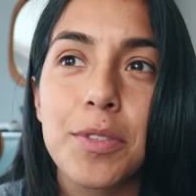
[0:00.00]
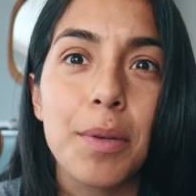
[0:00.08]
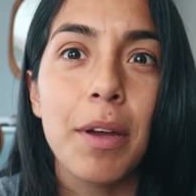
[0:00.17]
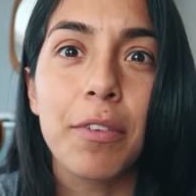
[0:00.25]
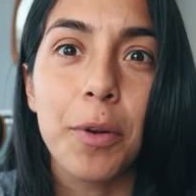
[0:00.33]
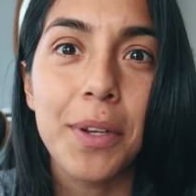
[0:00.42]
use
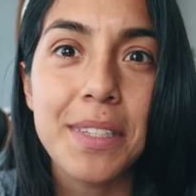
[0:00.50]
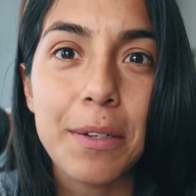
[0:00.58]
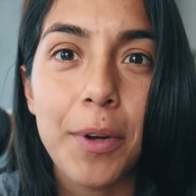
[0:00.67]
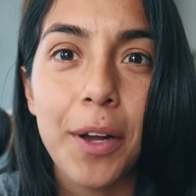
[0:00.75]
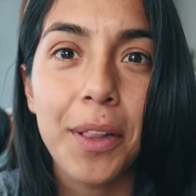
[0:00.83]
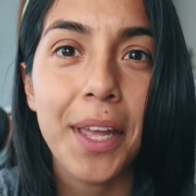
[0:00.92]
them every once
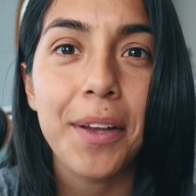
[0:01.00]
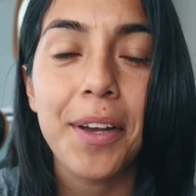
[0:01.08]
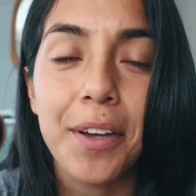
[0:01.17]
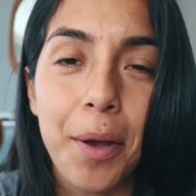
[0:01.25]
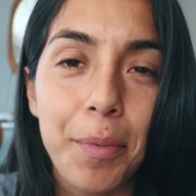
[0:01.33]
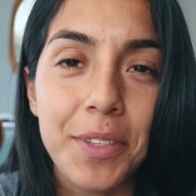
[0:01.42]
in a while, like
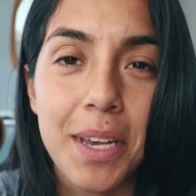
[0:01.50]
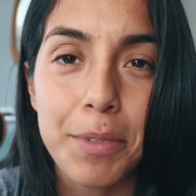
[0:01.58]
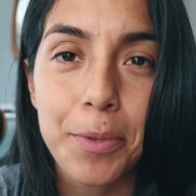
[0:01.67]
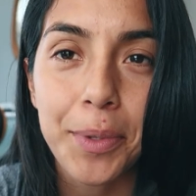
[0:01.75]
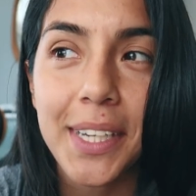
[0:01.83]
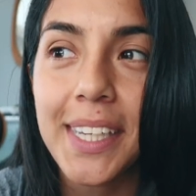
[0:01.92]
a couple
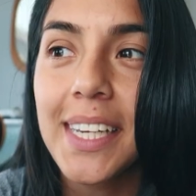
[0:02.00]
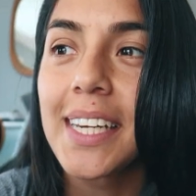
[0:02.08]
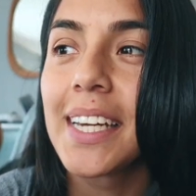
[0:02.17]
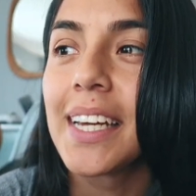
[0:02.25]
times a week.